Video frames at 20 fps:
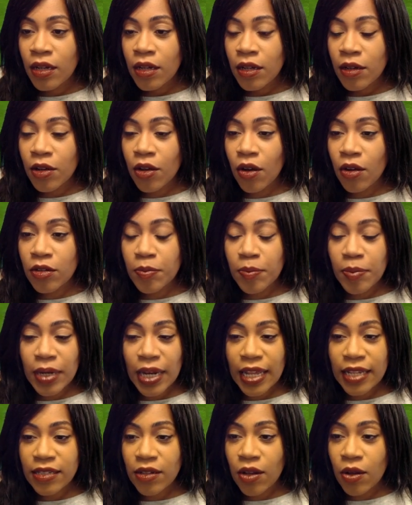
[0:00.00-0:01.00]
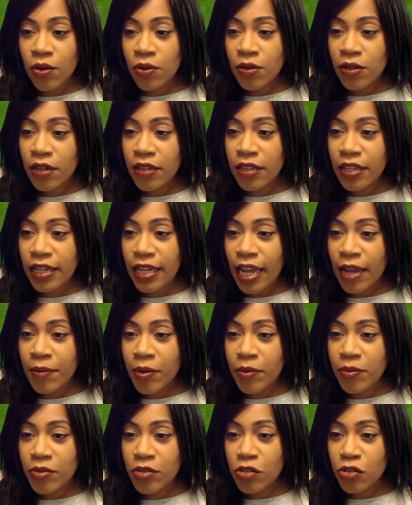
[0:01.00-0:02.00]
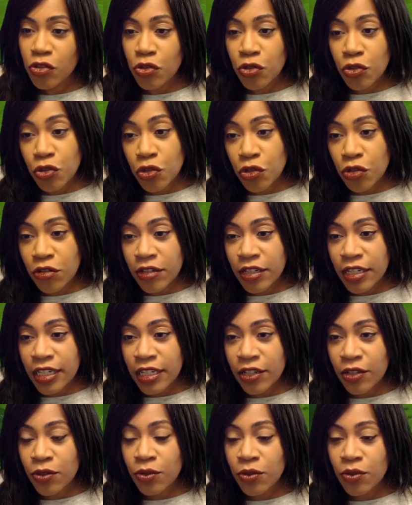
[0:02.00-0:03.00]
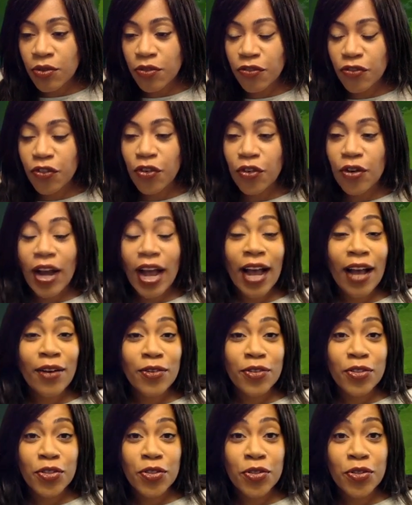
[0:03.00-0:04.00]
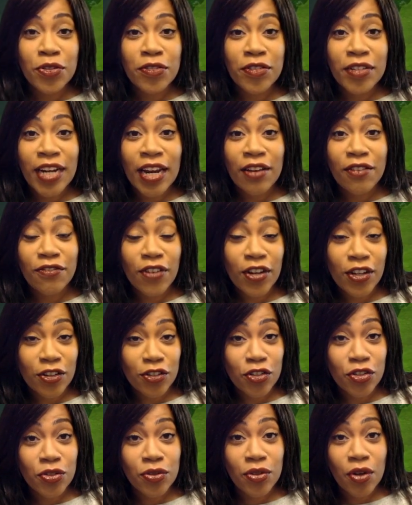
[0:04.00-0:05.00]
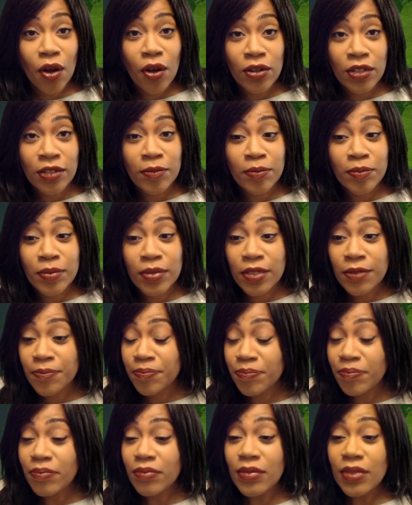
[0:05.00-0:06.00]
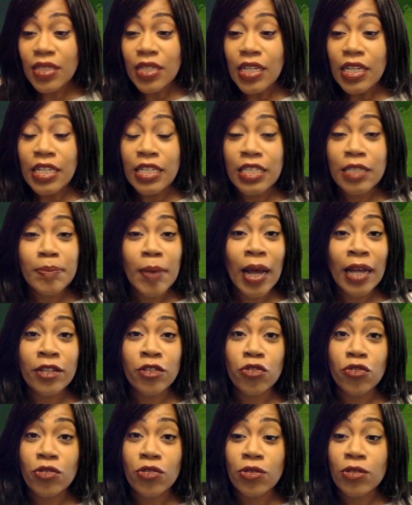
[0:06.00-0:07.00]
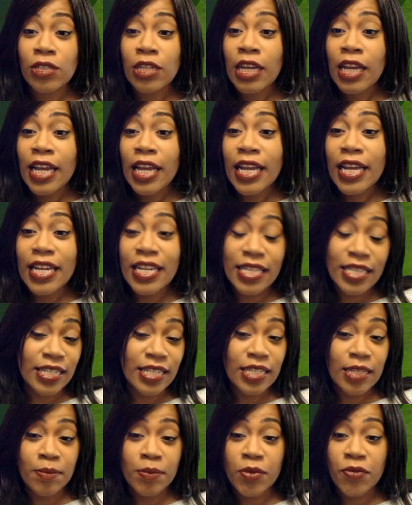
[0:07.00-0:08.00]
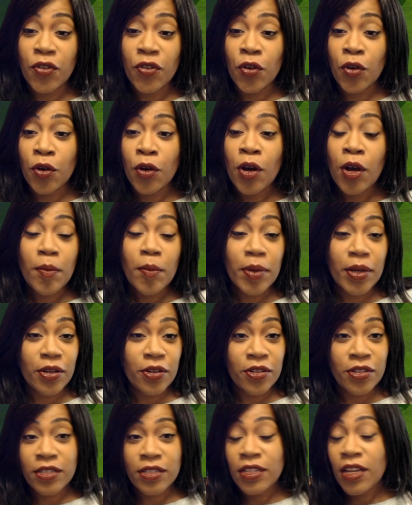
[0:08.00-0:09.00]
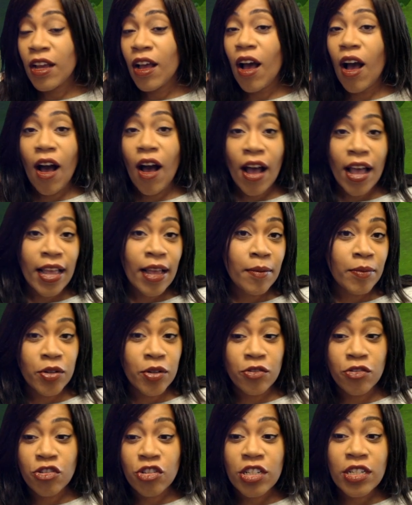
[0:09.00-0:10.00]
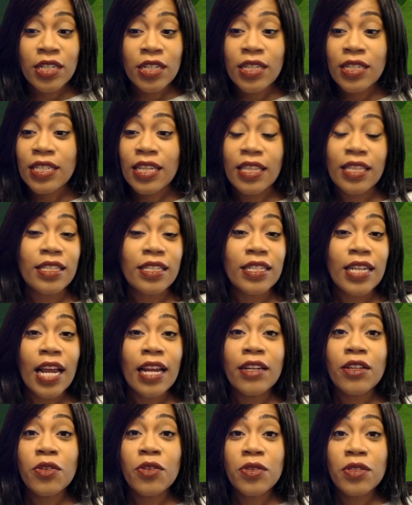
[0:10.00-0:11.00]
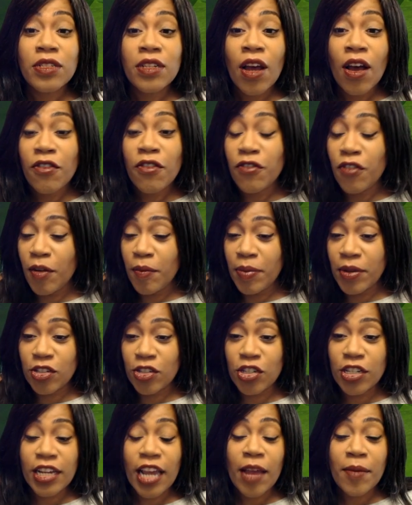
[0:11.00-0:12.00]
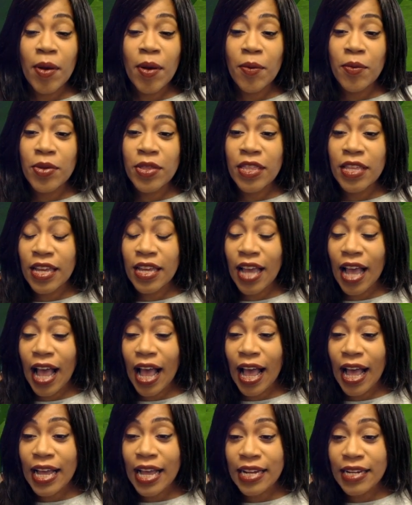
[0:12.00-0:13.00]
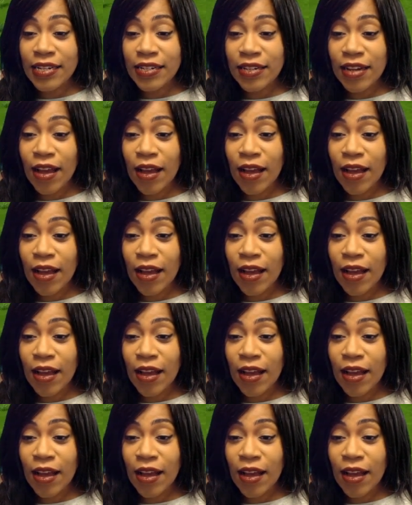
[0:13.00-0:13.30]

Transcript: God bless Olga that came up with this tutorial for how to create functional columns and spandrels in The Sims 4, because I am no genius at this technical stuff, but she came up with it, and